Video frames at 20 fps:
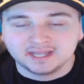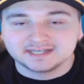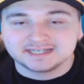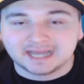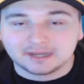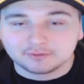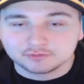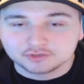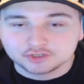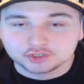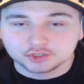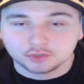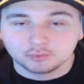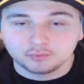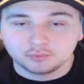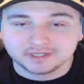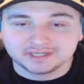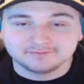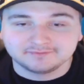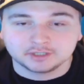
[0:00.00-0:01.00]
Now, some
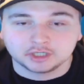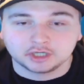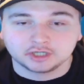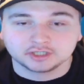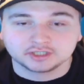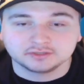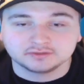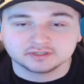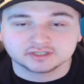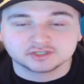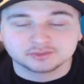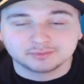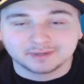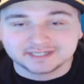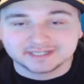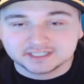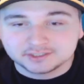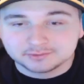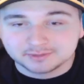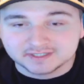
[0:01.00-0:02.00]
would even argue that
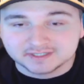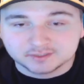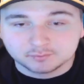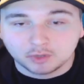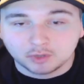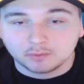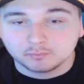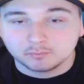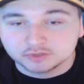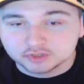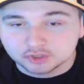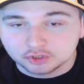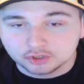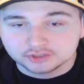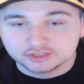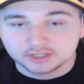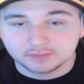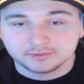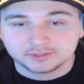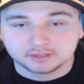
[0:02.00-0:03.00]
2021 was
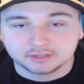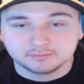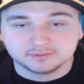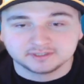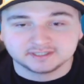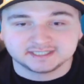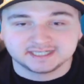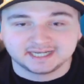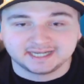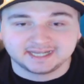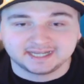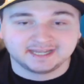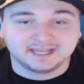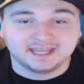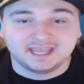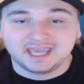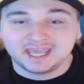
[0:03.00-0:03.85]
also a dominant year.